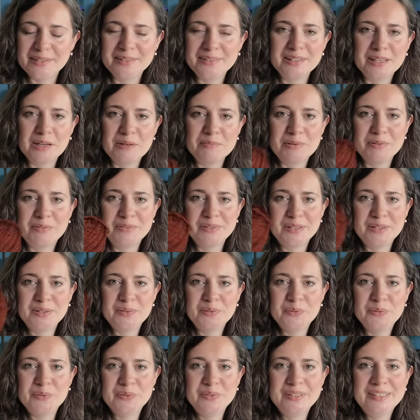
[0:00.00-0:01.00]
That'd be really
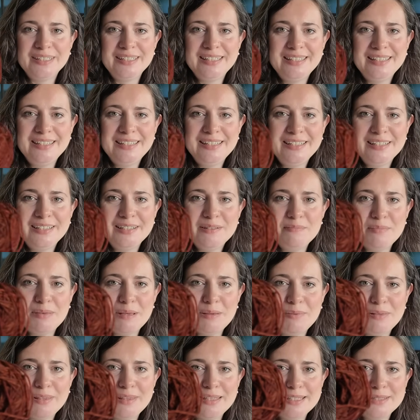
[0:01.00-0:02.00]
cool.
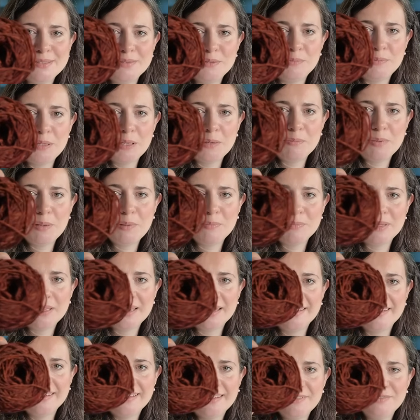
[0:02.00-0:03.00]
Maybe this will be a
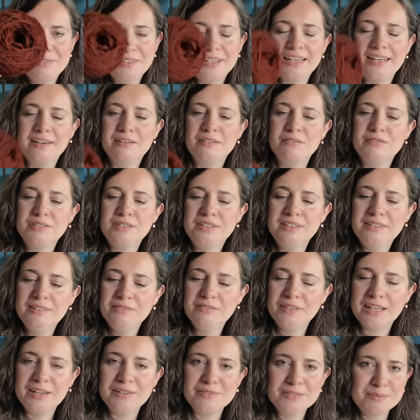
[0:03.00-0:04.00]
pumpkin if
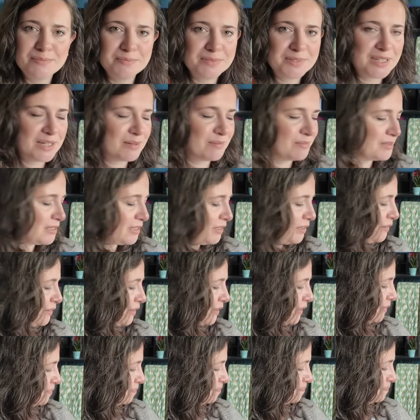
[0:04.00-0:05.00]
I have some time to do
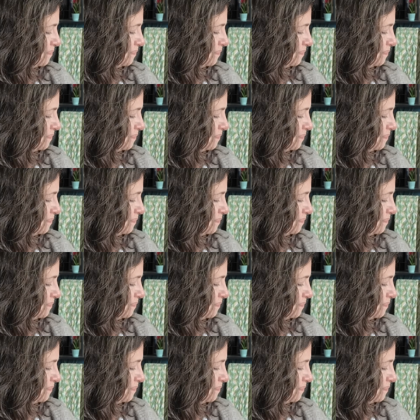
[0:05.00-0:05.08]
that.